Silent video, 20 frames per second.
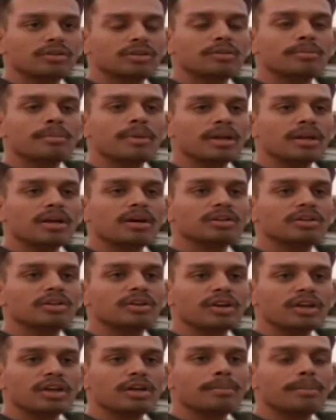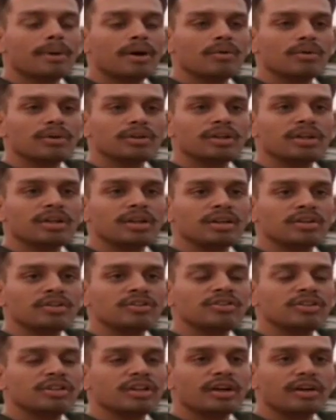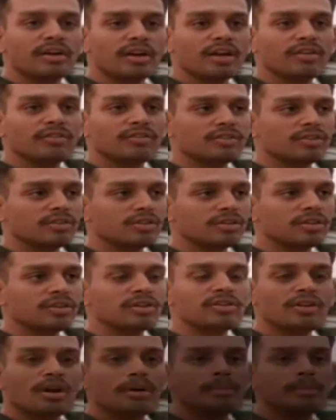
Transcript: The men are the real power, the energy that drives this